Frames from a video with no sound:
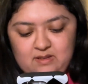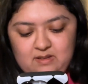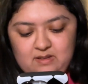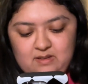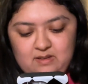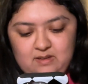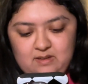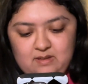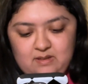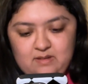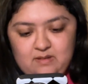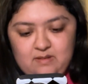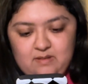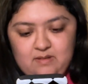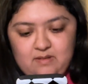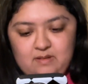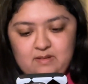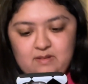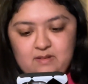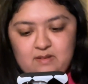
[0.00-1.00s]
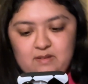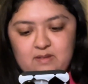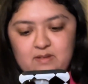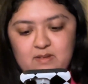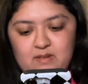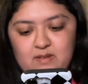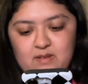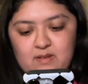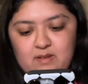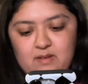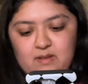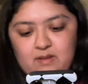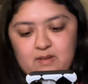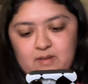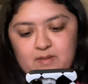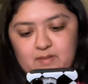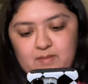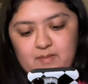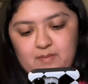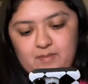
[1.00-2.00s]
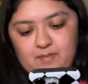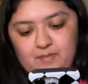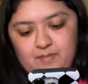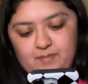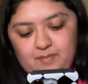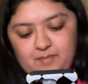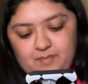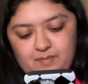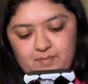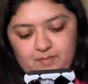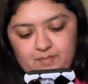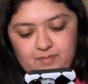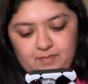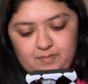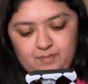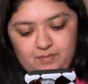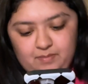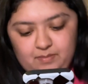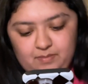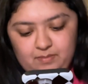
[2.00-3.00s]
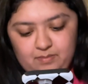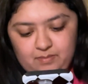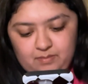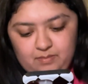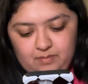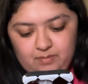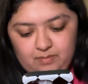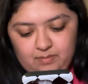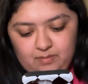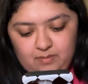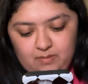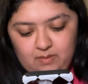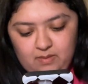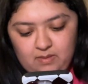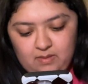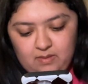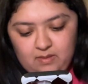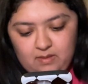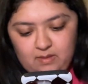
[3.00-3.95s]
No one is speaking in this clip.